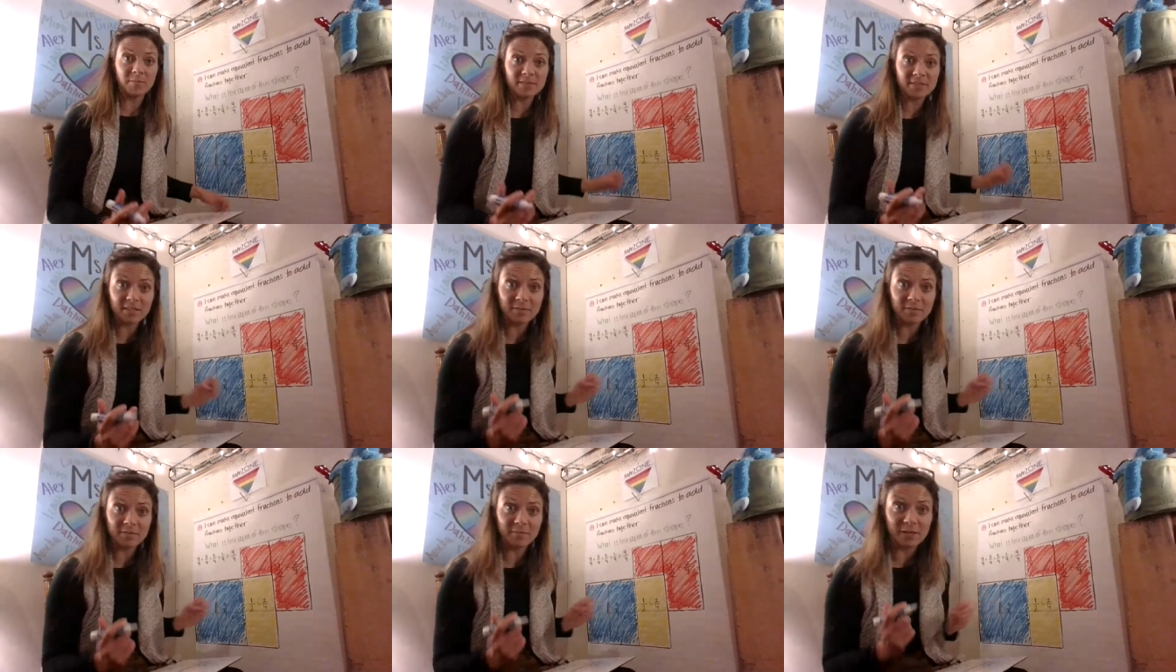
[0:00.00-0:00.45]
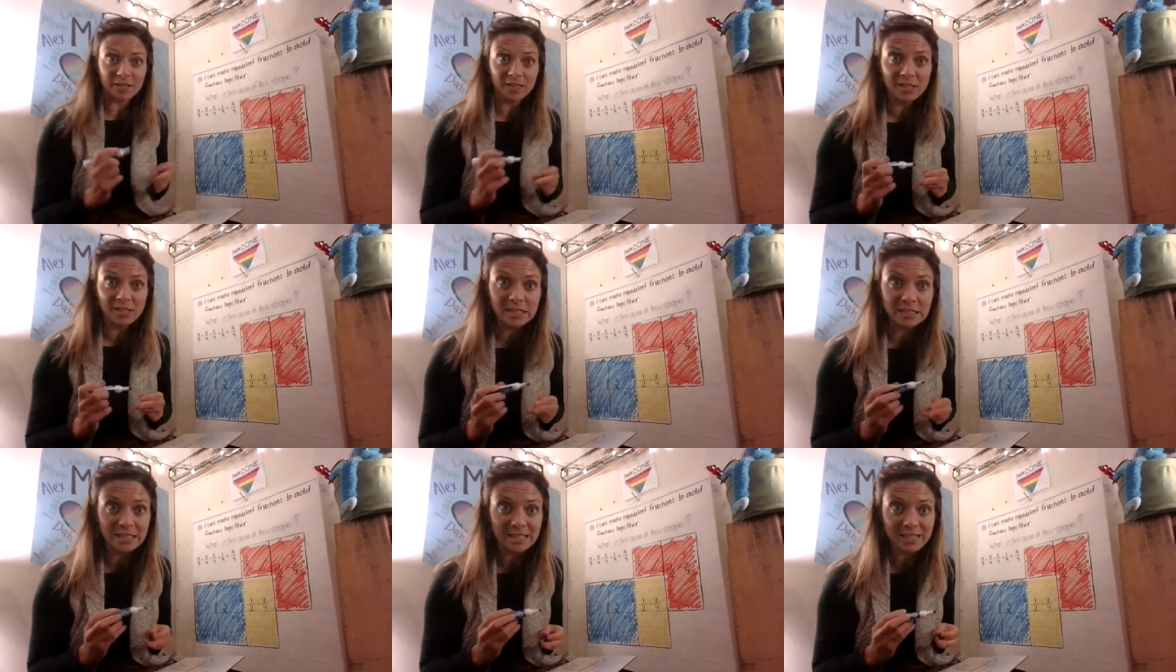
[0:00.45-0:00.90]
is going to be a
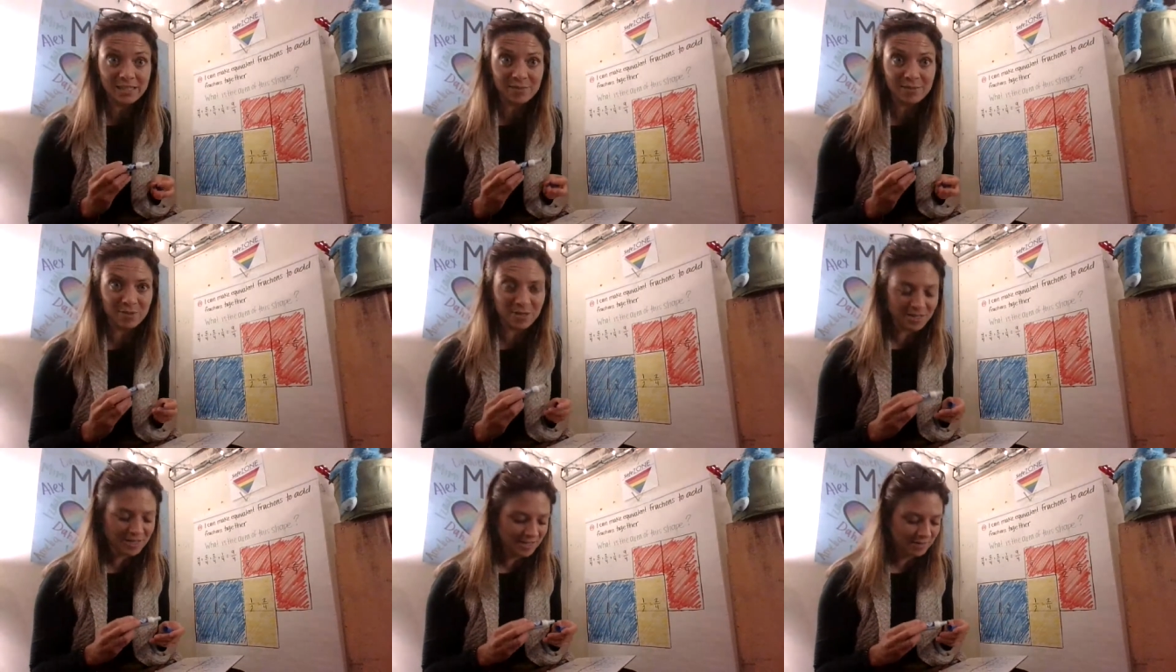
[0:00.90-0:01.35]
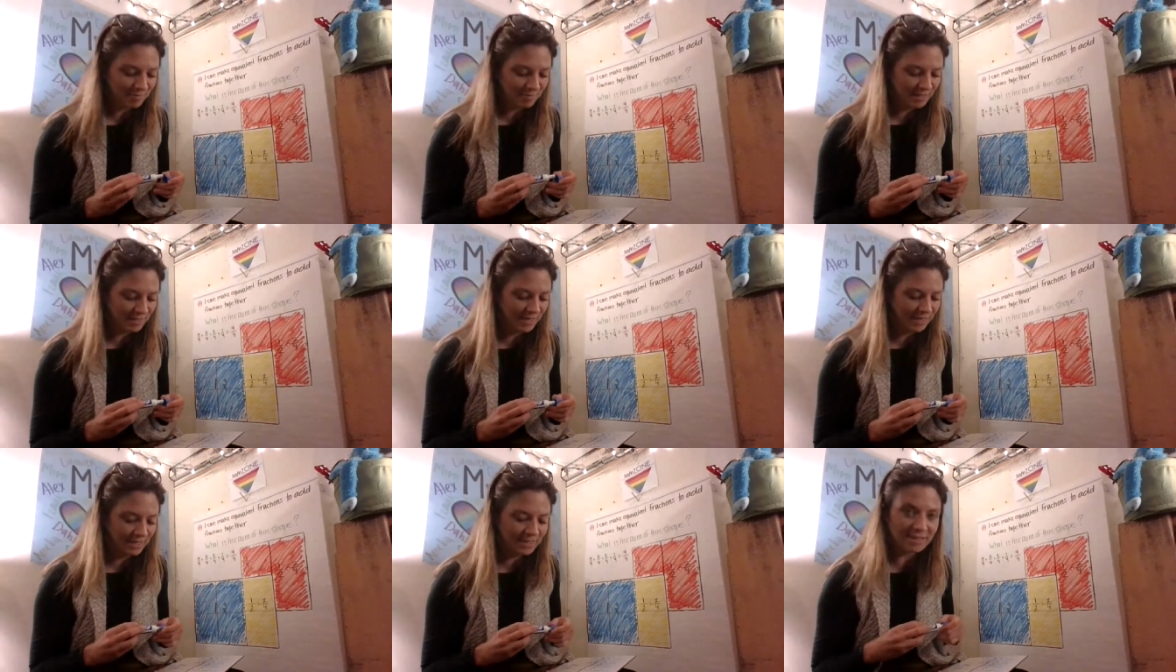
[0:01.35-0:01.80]
little more
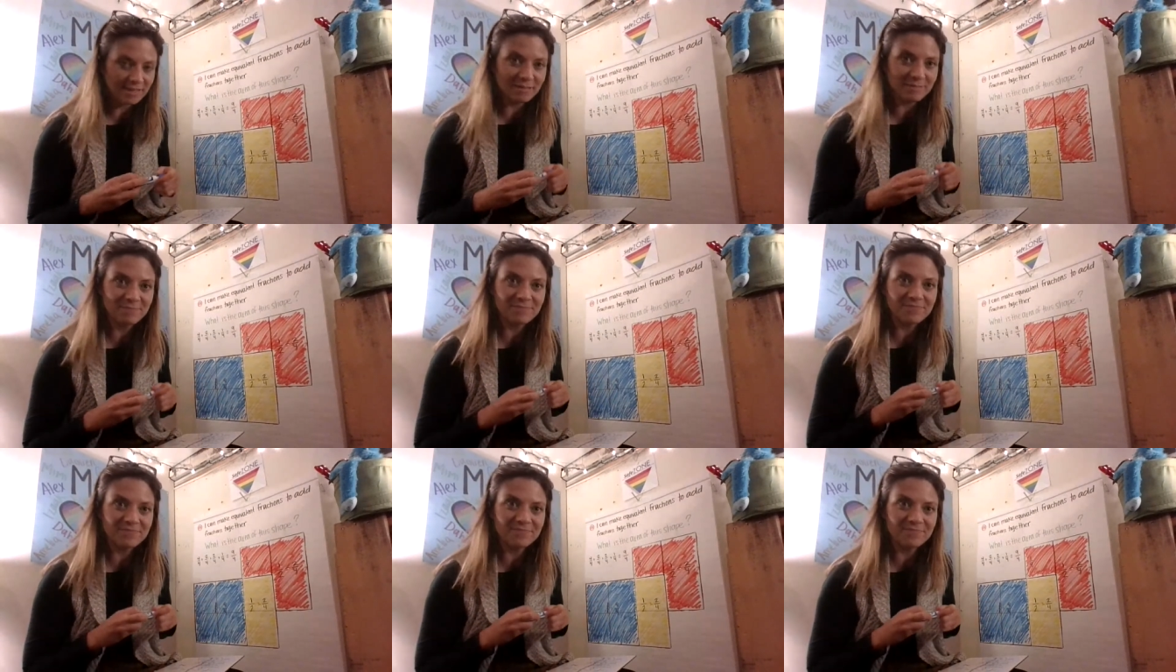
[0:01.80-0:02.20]
complicated.